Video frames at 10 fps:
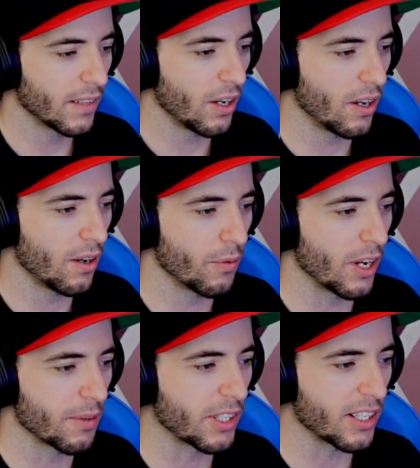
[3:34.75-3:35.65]
Oh, we
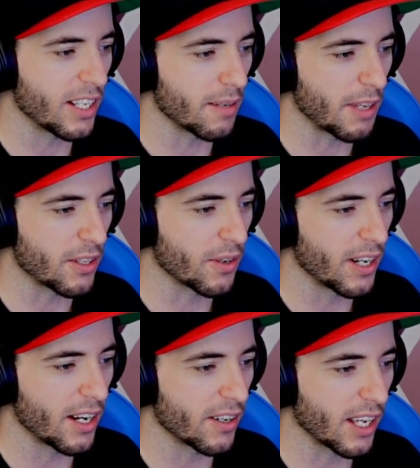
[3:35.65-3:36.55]
almost got taken by the
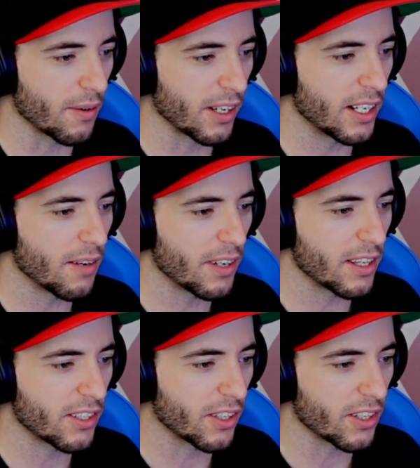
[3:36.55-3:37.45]
tornado. Okay, we're gonna get rid of
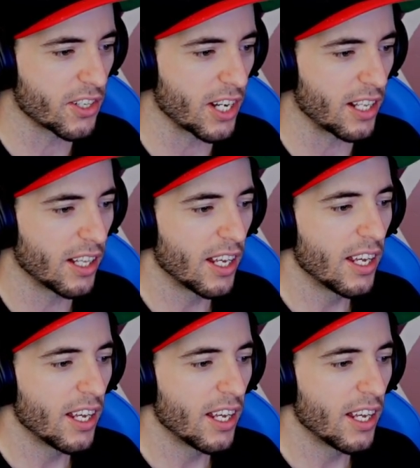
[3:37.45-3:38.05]
this turtle shell.